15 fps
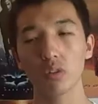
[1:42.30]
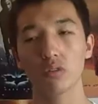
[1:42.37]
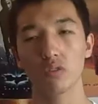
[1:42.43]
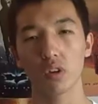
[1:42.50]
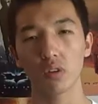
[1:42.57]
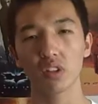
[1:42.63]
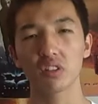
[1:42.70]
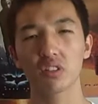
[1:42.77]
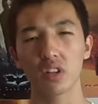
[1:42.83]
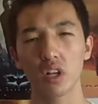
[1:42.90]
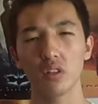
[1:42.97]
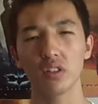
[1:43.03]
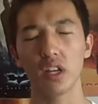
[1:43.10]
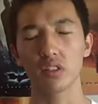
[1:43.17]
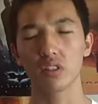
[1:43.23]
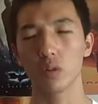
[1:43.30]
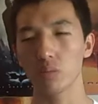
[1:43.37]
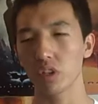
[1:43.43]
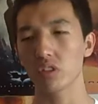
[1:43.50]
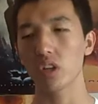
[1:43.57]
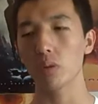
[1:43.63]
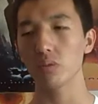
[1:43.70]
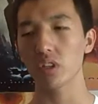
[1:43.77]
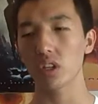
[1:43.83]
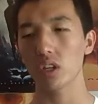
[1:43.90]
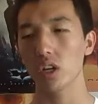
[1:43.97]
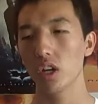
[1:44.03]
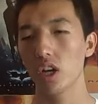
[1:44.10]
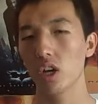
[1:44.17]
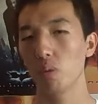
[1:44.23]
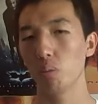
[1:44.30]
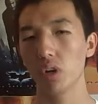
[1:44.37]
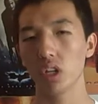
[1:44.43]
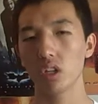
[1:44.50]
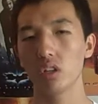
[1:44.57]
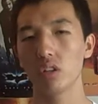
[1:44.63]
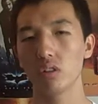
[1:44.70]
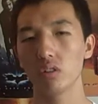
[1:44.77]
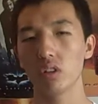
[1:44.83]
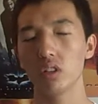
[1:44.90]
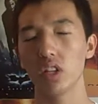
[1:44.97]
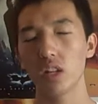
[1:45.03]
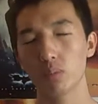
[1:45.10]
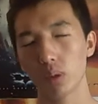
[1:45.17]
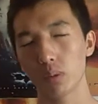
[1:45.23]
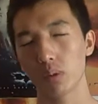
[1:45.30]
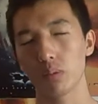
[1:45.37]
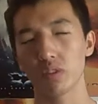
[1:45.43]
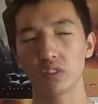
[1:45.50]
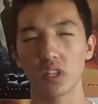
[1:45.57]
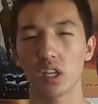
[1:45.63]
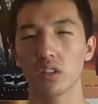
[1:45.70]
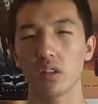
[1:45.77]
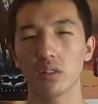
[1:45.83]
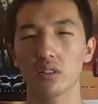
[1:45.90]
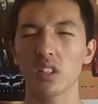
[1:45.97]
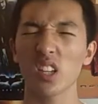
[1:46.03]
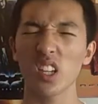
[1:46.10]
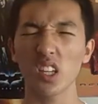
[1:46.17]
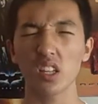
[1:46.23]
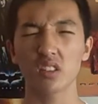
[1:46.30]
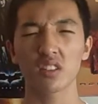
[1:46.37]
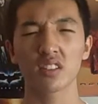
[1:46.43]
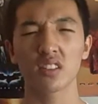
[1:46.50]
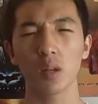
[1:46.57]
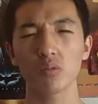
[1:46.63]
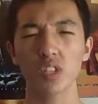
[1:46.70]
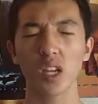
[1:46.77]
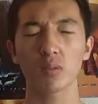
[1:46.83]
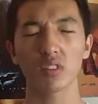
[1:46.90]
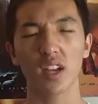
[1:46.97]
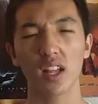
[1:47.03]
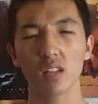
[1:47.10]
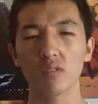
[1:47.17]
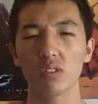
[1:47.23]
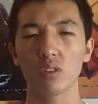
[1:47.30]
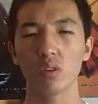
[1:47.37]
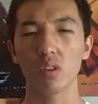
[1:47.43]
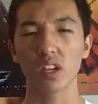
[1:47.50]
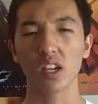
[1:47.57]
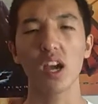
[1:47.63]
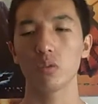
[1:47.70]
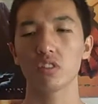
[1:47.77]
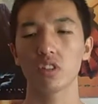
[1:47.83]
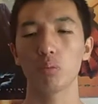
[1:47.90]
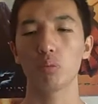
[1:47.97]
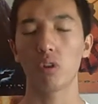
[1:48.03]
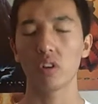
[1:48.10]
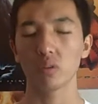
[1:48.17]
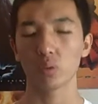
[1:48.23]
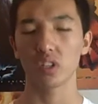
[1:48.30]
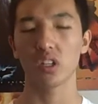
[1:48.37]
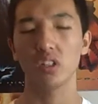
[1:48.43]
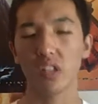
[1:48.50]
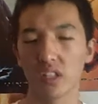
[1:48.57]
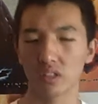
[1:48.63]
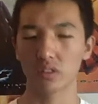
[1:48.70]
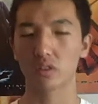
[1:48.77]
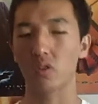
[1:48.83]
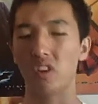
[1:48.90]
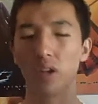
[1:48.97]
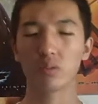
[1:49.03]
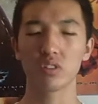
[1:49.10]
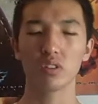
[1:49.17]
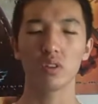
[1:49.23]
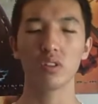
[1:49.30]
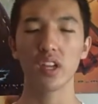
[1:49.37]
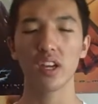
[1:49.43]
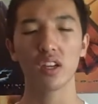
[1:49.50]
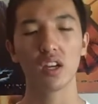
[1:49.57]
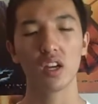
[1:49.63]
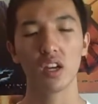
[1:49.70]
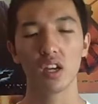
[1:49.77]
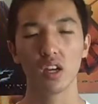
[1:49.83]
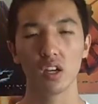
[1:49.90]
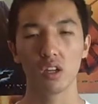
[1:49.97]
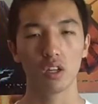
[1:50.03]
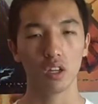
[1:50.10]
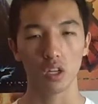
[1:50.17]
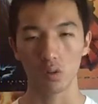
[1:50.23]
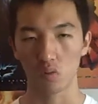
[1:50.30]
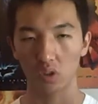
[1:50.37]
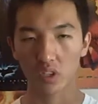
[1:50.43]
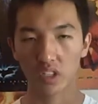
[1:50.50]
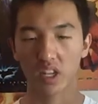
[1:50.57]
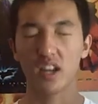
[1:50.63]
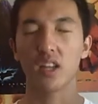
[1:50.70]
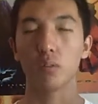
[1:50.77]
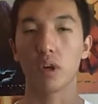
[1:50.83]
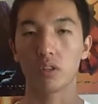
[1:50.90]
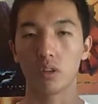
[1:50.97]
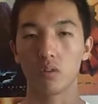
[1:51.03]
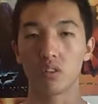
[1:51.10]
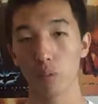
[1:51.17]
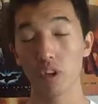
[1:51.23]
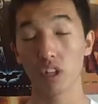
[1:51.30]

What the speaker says: he was very solid as Humpty Dumpty, but a lot of people have been saying this. He is sometimes kind of annoying. There were some parts when he like screams and all that. It really got on my nerves.